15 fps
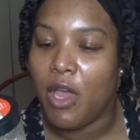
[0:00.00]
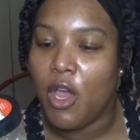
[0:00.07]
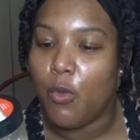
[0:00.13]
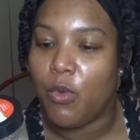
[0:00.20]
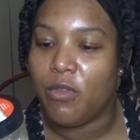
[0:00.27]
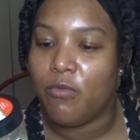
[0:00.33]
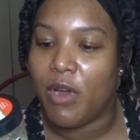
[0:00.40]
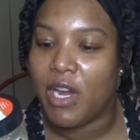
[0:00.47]

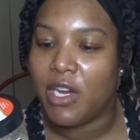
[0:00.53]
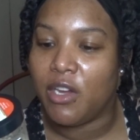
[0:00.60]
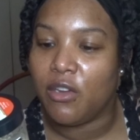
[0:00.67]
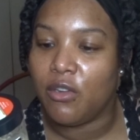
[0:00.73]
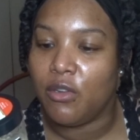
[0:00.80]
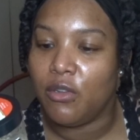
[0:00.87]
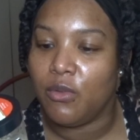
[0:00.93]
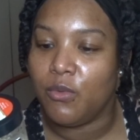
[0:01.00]
With
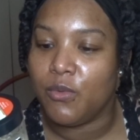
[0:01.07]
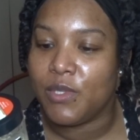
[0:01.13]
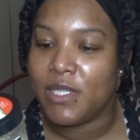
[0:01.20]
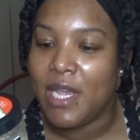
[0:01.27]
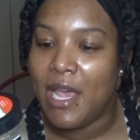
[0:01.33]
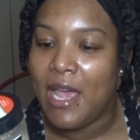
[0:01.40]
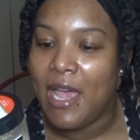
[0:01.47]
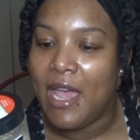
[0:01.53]
regular use,
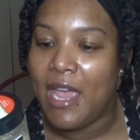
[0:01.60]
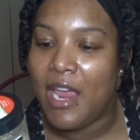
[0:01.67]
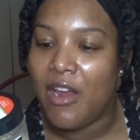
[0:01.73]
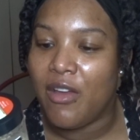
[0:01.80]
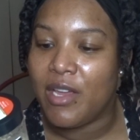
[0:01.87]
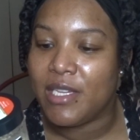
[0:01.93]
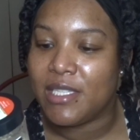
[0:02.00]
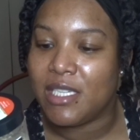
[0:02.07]
hair
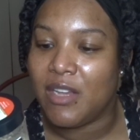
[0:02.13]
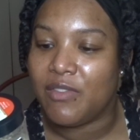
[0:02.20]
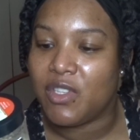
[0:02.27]
is left